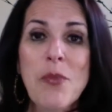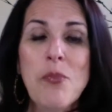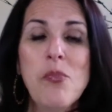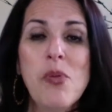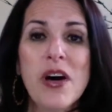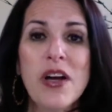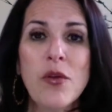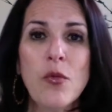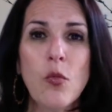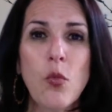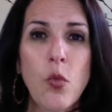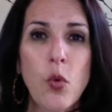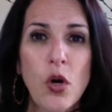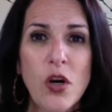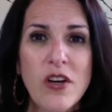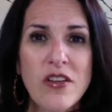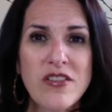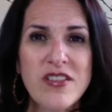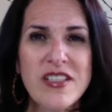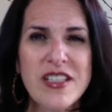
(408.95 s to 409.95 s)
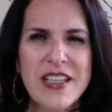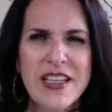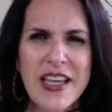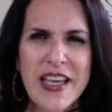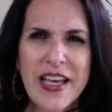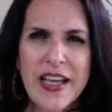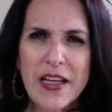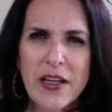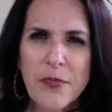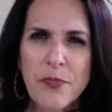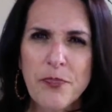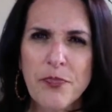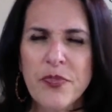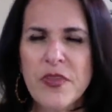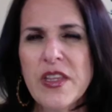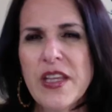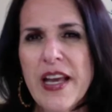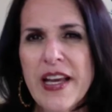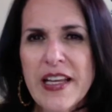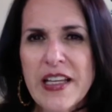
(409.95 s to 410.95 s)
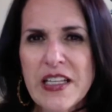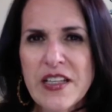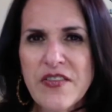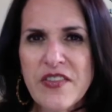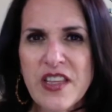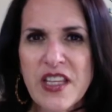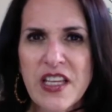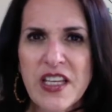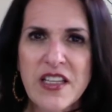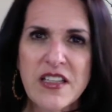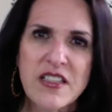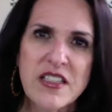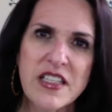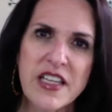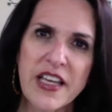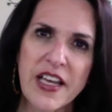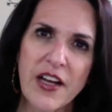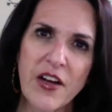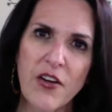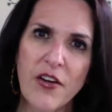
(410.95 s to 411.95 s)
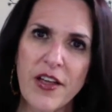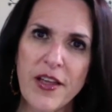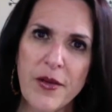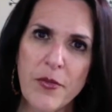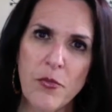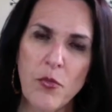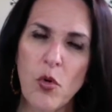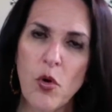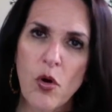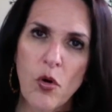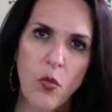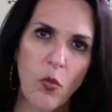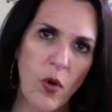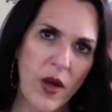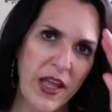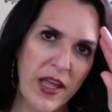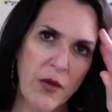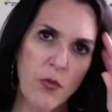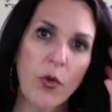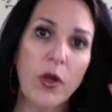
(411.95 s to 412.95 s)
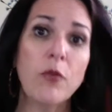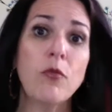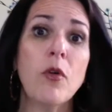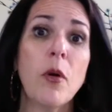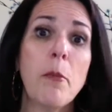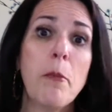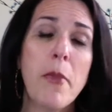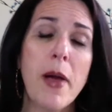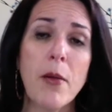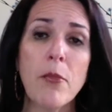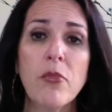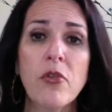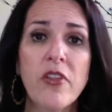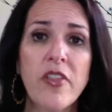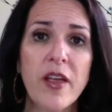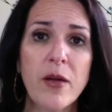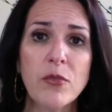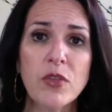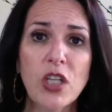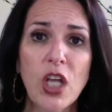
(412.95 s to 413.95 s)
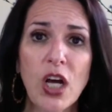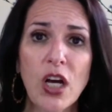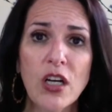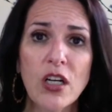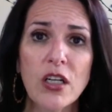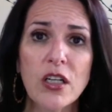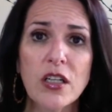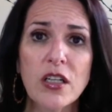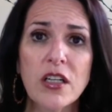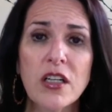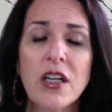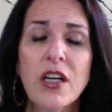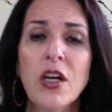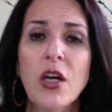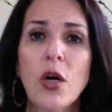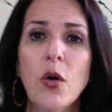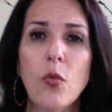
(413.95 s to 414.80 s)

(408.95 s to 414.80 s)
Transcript: But worse, again, negative things carry more weight. We remember them longer.